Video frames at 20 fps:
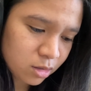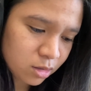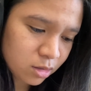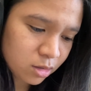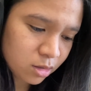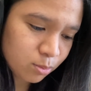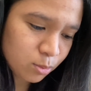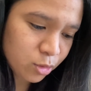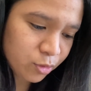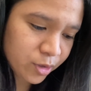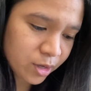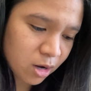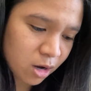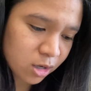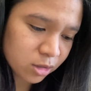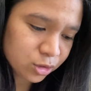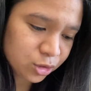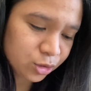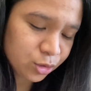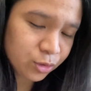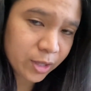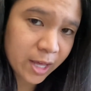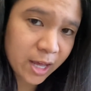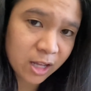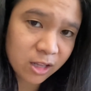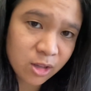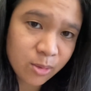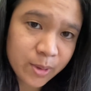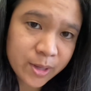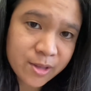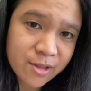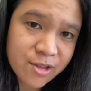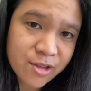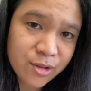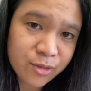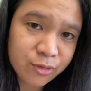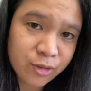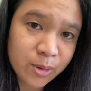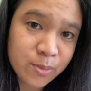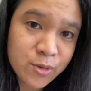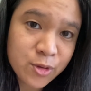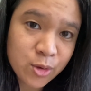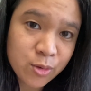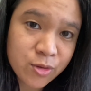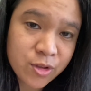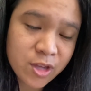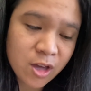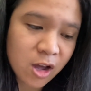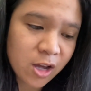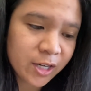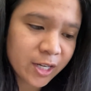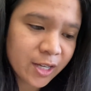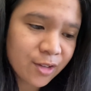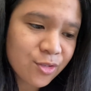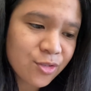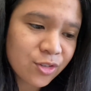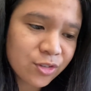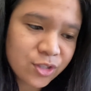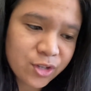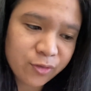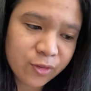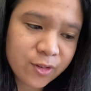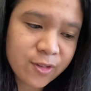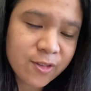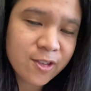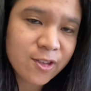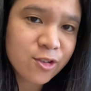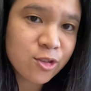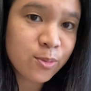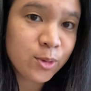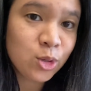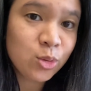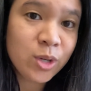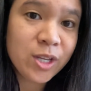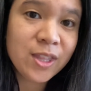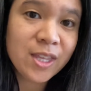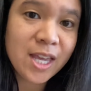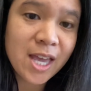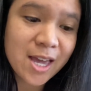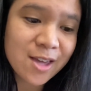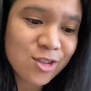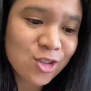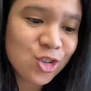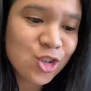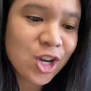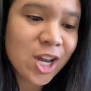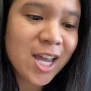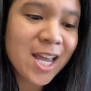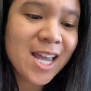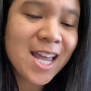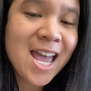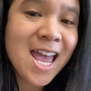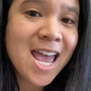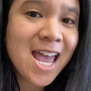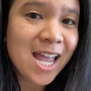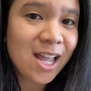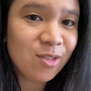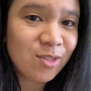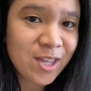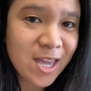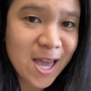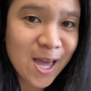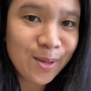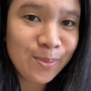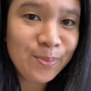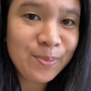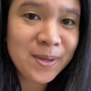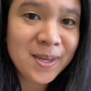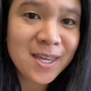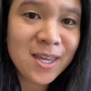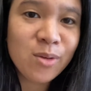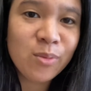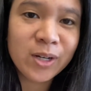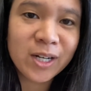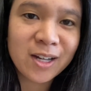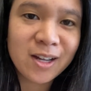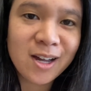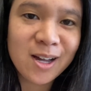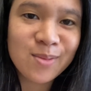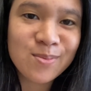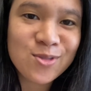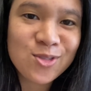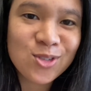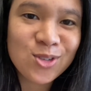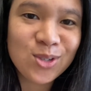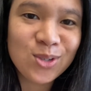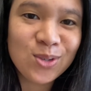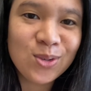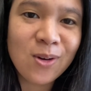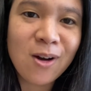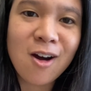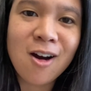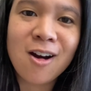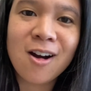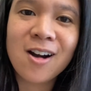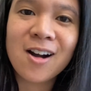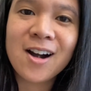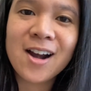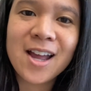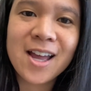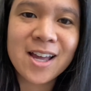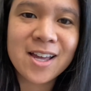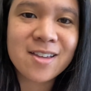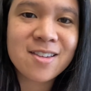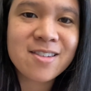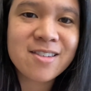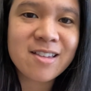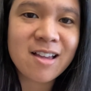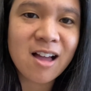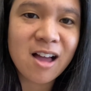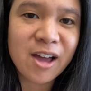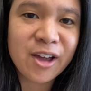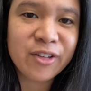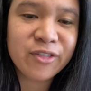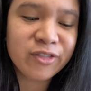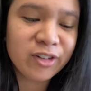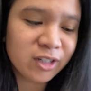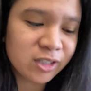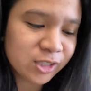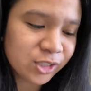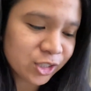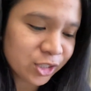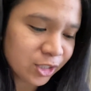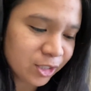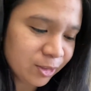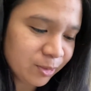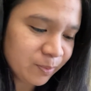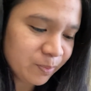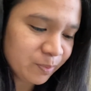Moving on to the elements from Socionics, the differences between the SJ and the NP when it comes to our SI function.